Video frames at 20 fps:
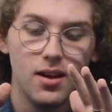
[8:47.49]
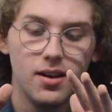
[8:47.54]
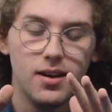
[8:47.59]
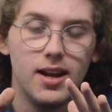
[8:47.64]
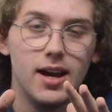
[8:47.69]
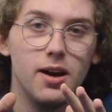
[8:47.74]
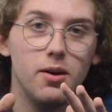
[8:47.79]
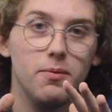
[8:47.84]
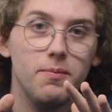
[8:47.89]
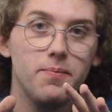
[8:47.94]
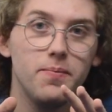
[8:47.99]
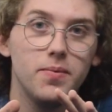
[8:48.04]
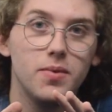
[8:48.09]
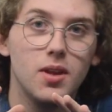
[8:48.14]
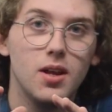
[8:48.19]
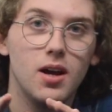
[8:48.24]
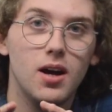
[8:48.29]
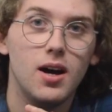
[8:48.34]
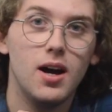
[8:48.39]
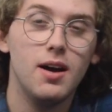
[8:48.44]
Now,
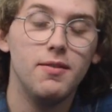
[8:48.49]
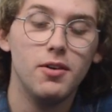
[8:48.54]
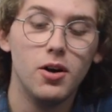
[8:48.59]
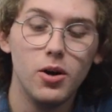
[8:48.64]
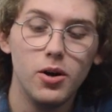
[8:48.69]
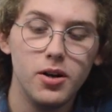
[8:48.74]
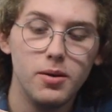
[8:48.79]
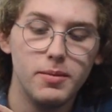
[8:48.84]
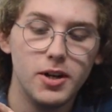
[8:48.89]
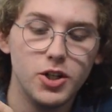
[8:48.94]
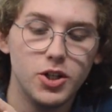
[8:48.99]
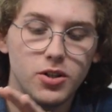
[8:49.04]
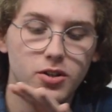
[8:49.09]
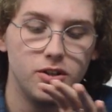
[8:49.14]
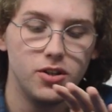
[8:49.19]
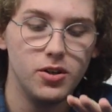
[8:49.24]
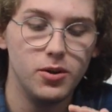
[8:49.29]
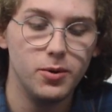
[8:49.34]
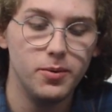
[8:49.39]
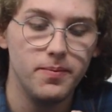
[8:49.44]
I've already mentioned
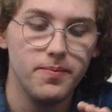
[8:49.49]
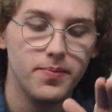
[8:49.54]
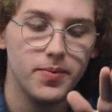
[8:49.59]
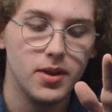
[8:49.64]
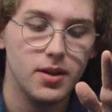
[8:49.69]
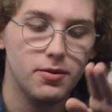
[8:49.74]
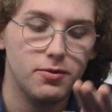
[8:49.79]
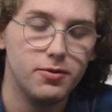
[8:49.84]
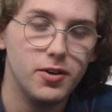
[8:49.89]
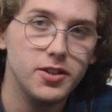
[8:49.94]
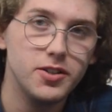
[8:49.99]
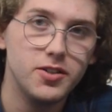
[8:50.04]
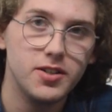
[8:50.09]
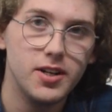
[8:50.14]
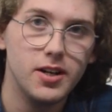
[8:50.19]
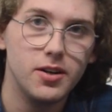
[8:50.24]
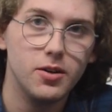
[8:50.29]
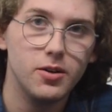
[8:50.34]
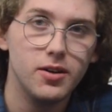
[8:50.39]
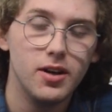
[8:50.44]
to you front
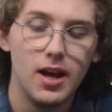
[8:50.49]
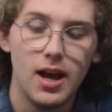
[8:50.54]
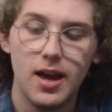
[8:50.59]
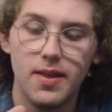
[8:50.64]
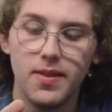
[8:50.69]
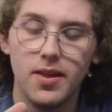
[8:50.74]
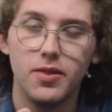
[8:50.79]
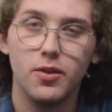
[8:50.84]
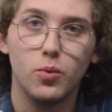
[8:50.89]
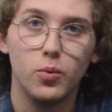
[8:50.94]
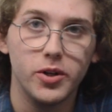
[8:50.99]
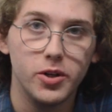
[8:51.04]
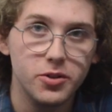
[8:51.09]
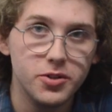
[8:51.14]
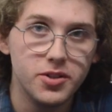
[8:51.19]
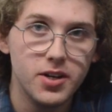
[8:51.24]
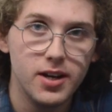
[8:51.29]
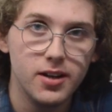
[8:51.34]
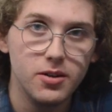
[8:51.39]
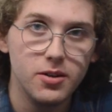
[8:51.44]
standard and then the rear
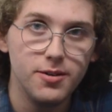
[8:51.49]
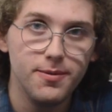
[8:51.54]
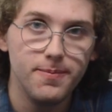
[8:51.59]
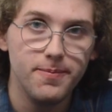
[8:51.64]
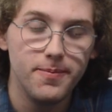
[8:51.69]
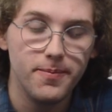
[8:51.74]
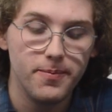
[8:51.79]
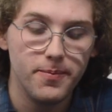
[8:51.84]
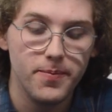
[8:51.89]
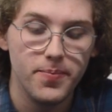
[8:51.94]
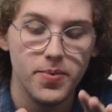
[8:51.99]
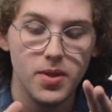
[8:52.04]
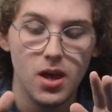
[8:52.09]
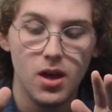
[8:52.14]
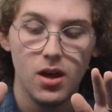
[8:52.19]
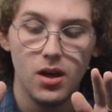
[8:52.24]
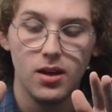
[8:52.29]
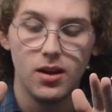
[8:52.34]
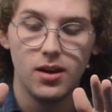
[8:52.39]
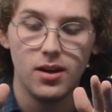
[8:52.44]
standard.
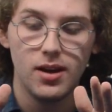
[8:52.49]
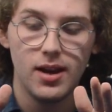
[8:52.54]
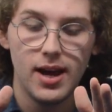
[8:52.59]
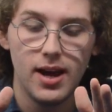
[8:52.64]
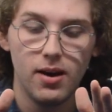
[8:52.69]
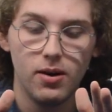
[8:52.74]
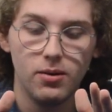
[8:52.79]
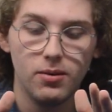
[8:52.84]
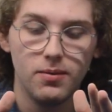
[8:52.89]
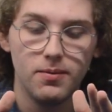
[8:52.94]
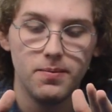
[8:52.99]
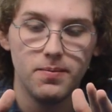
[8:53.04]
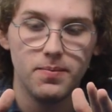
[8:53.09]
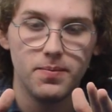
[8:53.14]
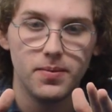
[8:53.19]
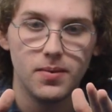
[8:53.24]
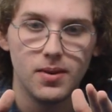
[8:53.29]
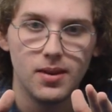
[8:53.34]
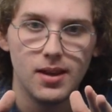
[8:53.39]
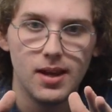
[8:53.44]
Now,
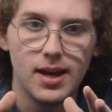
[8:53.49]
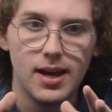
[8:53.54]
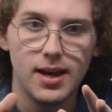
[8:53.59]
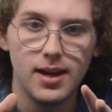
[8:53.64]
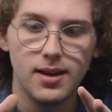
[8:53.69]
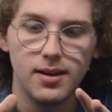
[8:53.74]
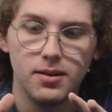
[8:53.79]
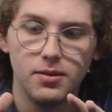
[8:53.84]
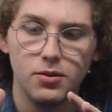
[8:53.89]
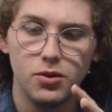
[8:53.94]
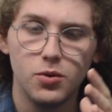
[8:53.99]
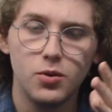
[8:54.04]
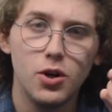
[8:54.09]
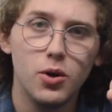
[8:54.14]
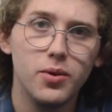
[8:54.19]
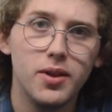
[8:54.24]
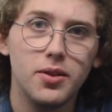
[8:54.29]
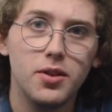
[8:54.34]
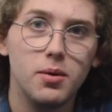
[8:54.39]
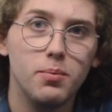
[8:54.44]
you
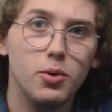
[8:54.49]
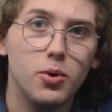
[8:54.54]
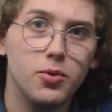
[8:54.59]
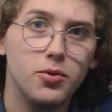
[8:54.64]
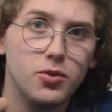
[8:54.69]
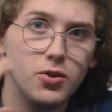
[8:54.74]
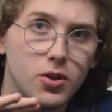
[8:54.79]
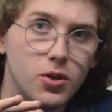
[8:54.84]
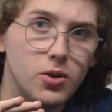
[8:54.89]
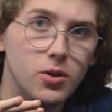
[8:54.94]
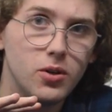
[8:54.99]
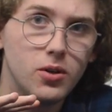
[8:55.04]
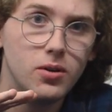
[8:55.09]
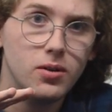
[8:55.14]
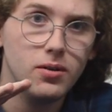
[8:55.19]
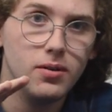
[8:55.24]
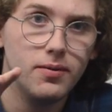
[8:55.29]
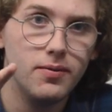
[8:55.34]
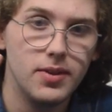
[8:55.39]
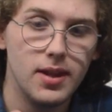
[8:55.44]
know that they
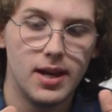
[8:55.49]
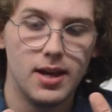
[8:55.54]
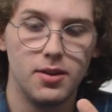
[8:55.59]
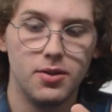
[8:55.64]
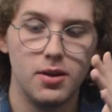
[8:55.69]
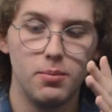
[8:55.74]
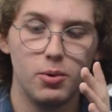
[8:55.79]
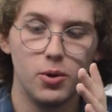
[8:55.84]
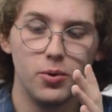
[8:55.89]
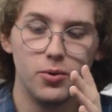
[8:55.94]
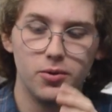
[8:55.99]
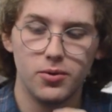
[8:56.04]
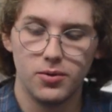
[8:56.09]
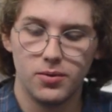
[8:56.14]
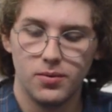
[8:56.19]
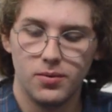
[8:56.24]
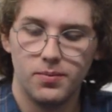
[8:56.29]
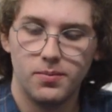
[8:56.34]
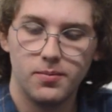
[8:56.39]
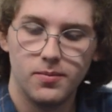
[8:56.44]
both
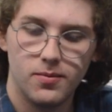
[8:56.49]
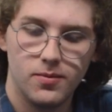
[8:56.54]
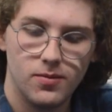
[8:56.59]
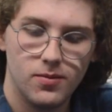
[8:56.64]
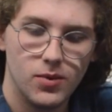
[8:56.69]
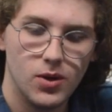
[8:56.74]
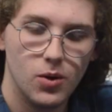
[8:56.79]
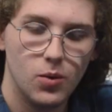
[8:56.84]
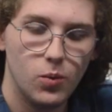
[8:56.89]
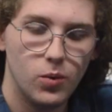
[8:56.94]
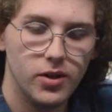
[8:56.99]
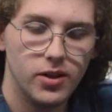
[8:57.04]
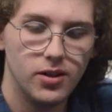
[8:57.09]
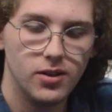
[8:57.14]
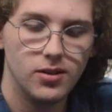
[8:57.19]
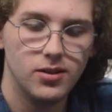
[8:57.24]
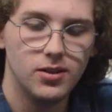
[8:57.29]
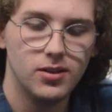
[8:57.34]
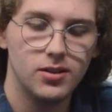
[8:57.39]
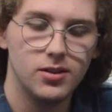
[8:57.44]

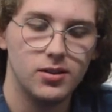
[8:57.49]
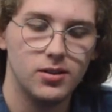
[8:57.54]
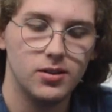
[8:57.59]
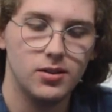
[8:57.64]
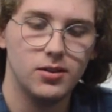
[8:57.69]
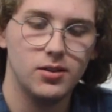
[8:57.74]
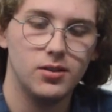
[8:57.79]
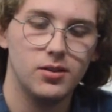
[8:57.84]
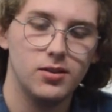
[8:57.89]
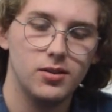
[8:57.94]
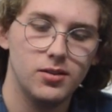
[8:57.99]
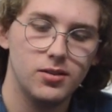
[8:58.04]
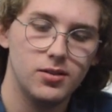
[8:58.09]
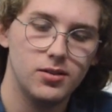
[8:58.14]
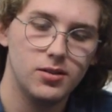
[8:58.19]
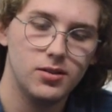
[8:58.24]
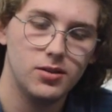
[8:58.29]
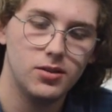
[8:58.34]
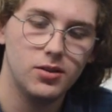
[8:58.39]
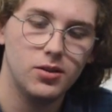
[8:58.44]
will
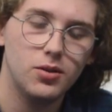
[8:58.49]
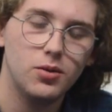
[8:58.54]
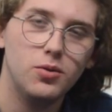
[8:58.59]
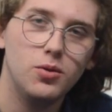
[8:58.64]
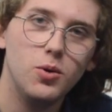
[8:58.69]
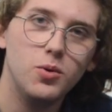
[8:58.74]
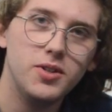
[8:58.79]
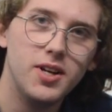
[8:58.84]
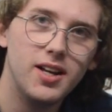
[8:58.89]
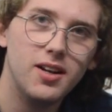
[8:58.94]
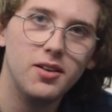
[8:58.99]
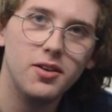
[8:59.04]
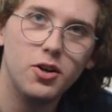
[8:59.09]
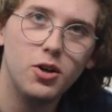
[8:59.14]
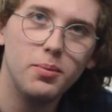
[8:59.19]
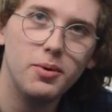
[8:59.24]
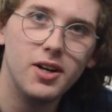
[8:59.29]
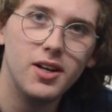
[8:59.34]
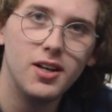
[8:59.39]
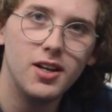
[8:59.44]
rotate a
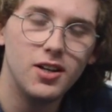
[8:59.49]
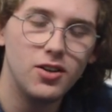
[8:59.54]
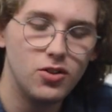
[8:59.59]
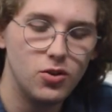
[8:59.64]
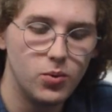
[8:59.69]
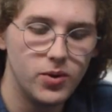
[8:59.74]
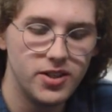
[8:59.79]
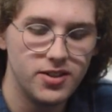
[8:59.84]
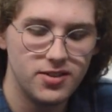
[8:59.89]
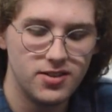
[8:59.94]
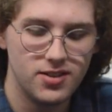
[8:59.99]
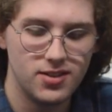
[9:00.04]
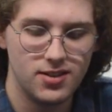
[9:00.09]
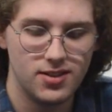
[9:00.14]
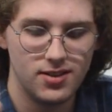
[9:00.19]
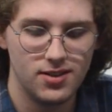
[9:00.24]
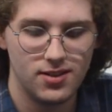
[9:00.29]
little bit and twist.